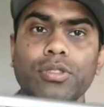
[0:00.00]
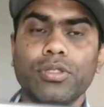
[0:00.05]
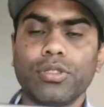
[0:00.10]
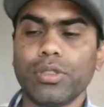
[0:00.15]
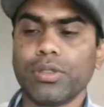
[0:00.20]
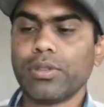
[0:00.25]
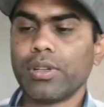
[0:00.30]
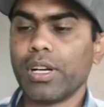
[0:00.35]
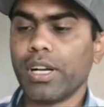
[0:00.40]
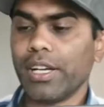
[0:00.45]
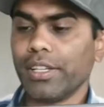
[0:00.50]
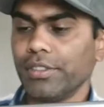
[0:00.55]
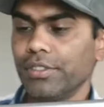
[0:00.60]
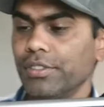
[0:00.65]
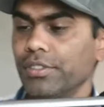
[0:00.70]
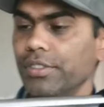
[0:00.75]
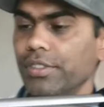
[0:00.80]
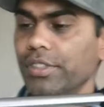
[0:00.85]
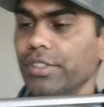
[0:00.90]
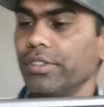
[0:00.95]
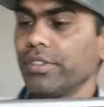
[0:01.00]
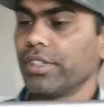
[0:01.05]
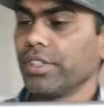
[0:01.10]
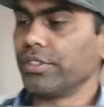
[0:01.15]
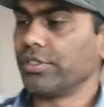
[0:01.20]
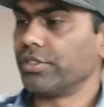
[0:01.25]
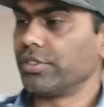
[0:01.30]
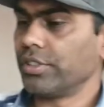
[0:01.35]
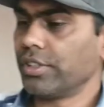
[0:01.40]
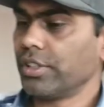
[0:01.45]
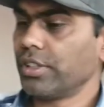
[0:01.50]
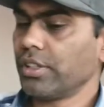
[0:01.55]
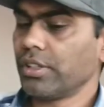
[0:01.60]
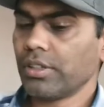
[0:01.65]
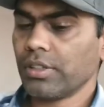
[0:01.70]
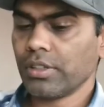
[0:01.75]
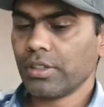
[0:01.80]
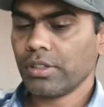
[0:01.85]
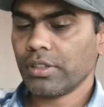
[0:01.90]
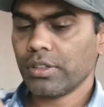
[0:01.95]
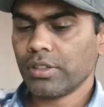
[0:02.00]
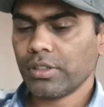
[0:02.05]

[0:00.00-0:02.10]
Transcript: so guys here you can see